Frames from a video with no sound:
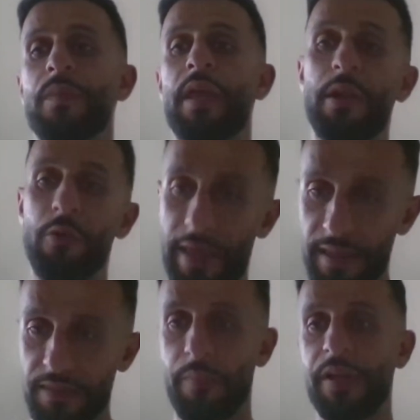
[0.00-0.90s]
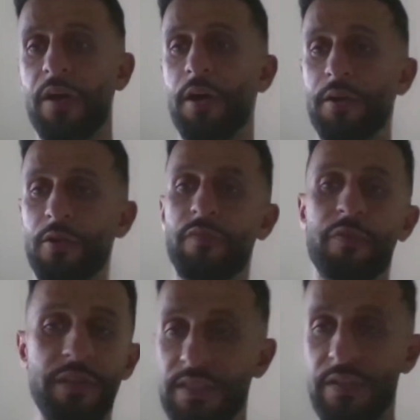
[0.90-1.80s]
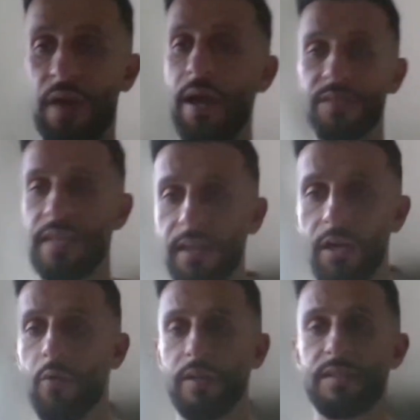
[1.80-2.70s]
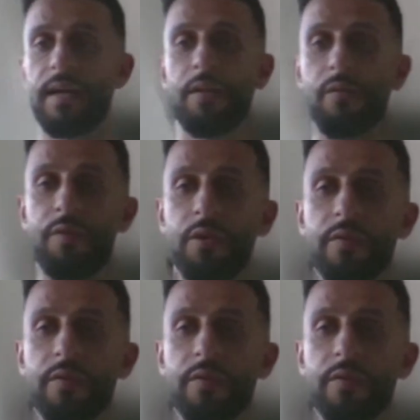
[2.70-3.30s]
It'll get them in a huddle. For instance, if I'm standing on one side of the field